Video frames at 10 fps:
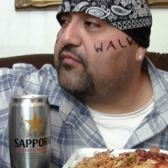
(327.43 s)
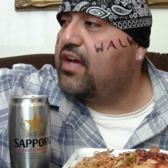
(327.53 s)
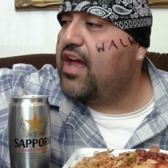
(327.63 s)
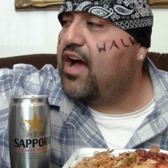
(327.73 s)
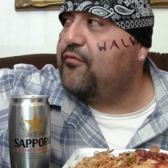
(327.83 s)

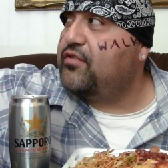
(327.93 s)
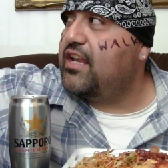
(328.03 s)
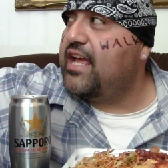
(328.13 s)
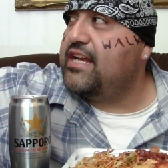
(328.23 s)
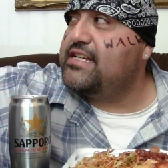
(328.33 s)
Gotta offer the
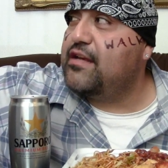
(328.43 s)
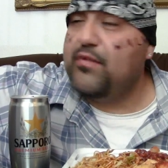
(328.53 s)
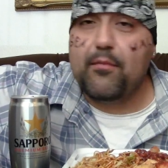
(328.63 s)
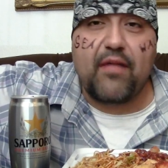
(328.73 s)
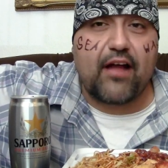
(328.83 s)
lady some in
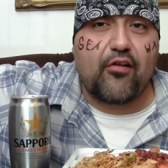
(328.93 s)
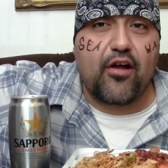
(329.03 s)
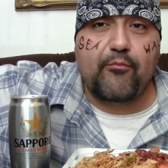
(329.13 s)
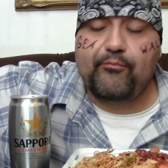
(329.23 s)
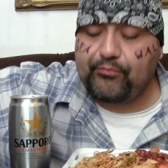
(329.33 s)
the
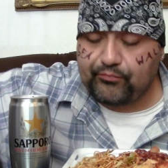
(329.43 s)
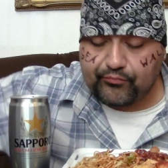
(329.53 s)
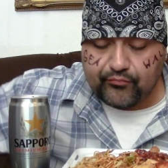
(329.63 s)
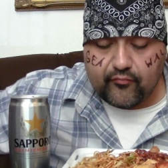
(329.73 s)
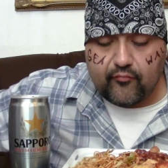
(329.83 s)
background.
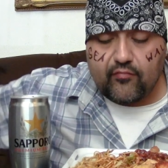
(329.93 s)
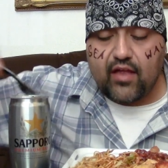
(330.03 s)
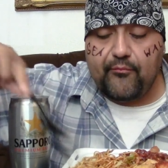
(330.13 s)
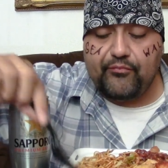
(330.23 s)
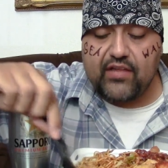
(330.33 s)

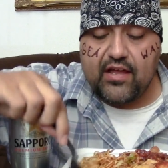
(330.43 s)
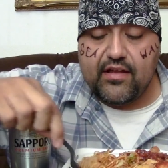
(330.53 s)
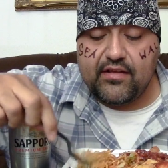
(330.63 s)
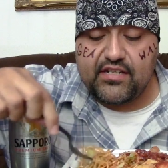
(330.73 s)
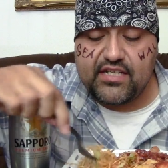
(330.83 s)

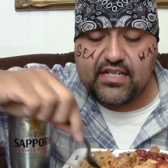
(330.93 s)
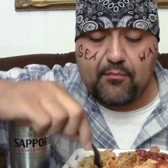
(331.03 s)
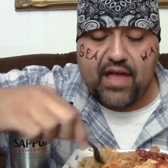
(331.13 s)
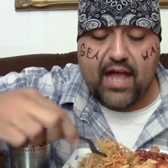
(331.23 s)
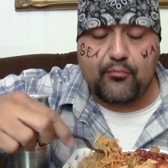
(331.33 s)
She's in the
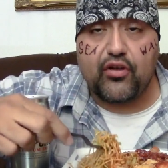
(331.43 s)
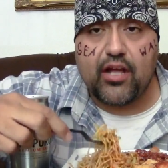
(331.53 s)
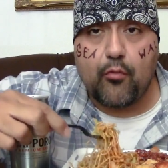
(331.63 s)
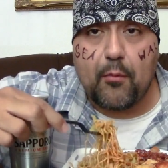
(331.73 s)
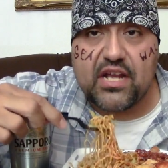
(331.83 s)
back putting
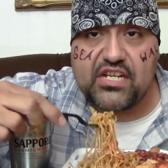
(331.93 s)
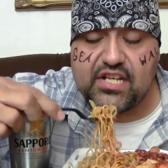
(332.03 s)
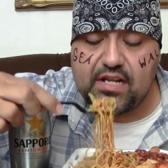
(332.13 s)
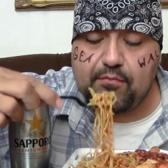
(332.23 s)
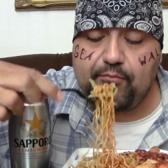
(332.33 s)
up with my
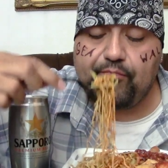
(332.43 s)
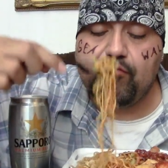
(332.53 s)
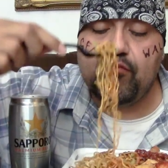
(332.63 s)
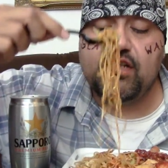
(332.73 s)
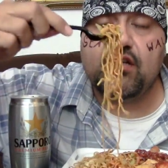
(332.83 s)
shit,
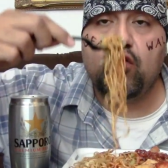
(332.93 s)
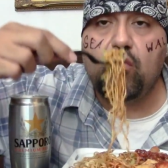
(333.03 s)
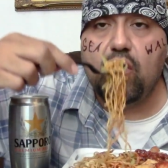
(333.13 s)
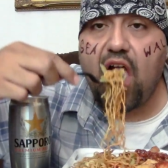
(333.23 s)
but it's cool.